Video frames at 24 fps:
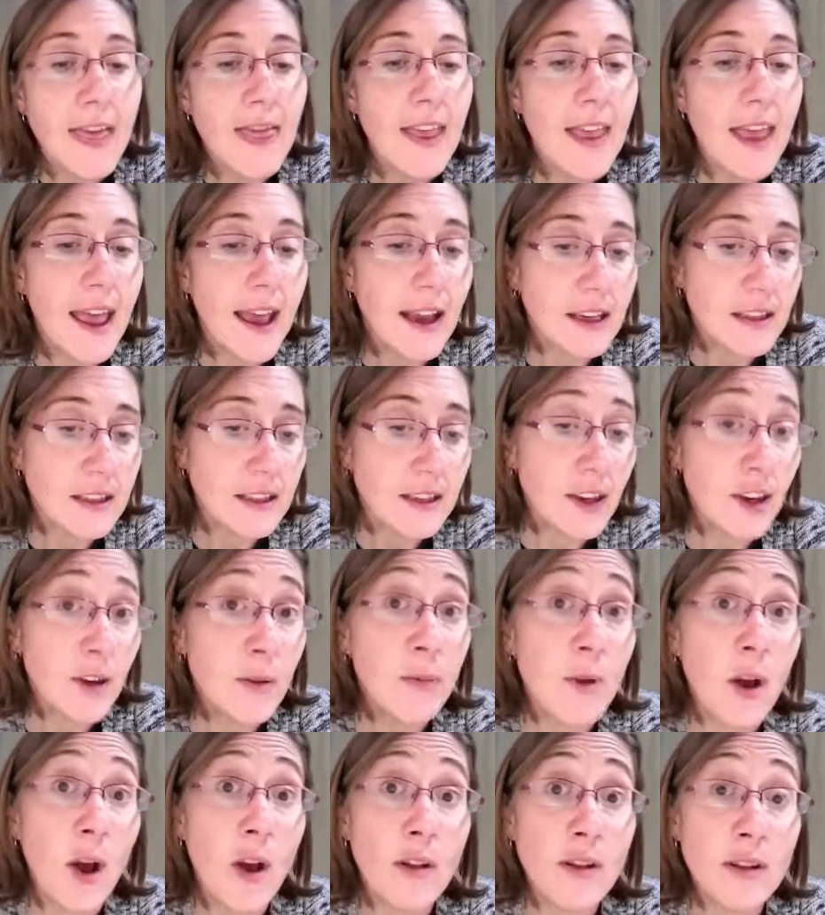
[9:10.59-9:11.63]
The x
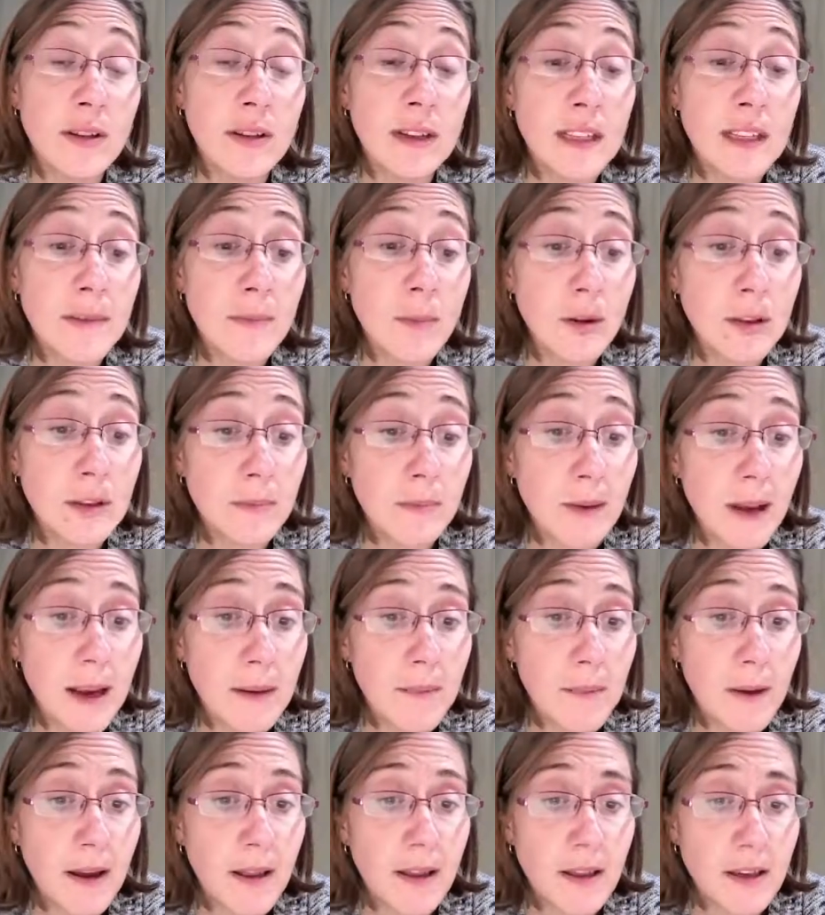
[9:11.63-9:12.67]
cubed also needs
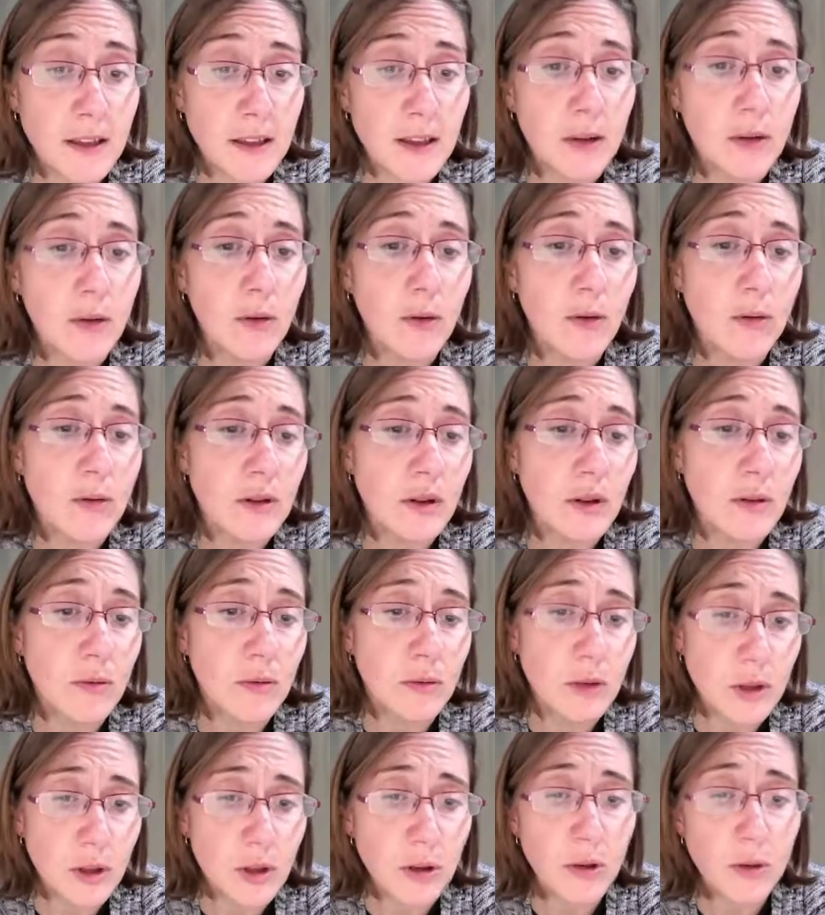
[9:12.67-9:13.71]
multiplied by the 2.
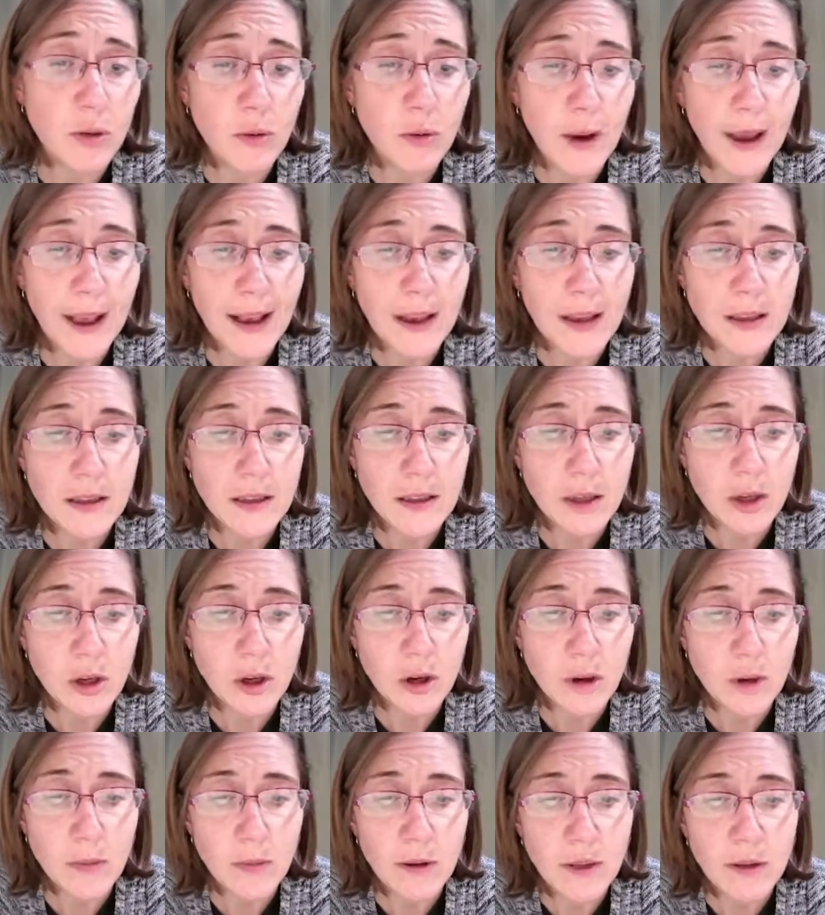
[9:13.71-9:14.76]
So 2x
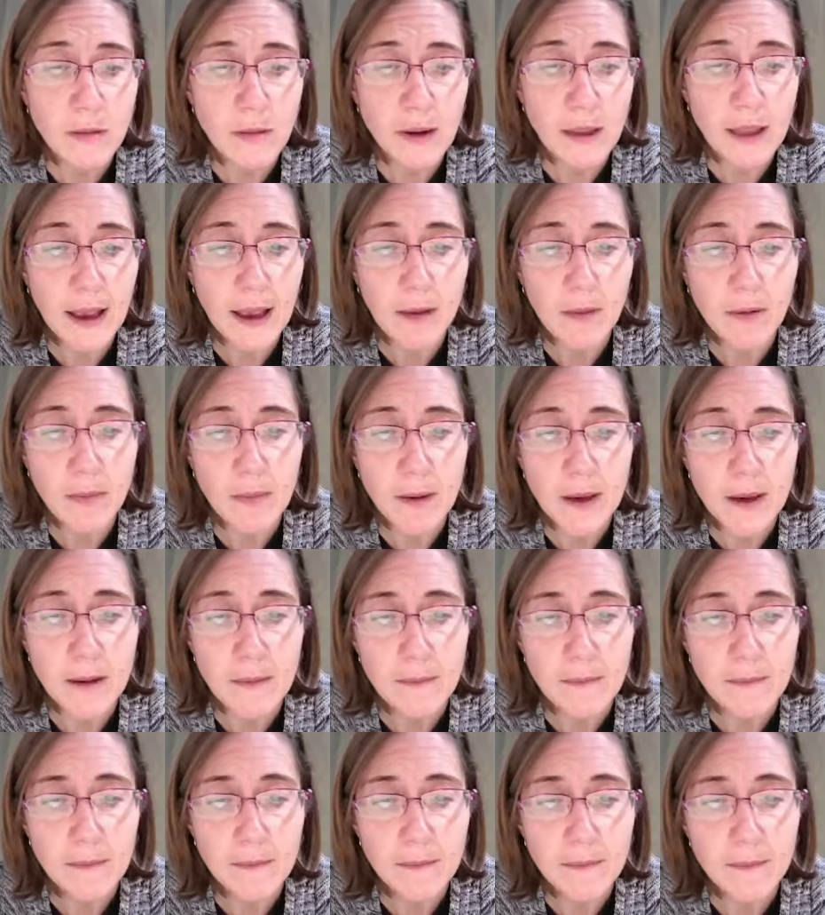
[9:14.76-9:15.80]
cubed is what that would be.
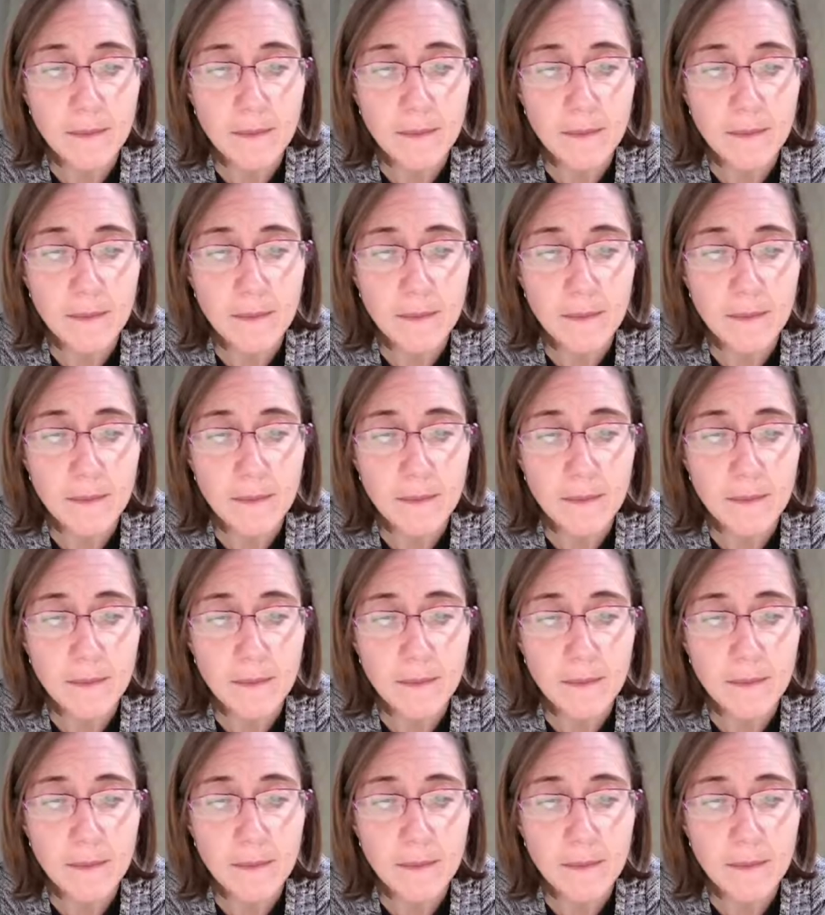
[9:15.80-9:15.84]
